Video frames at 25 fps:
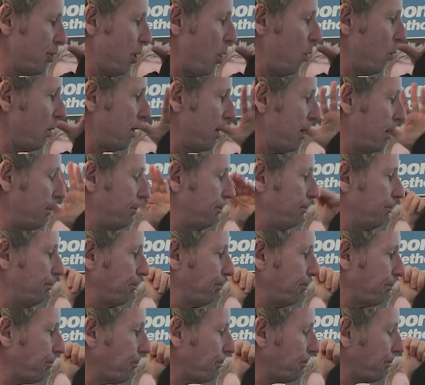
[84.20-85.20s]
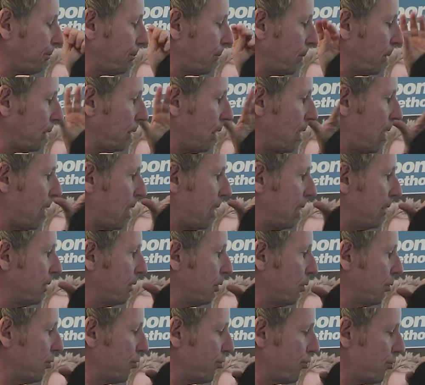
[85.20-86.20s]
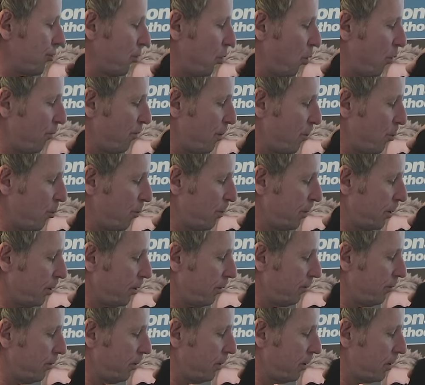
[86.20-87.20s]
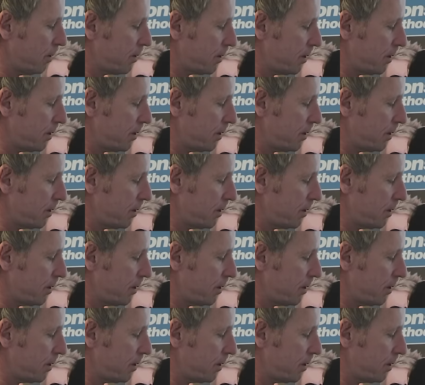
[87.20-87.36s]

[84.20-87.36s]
the shoulder, and control the movement of the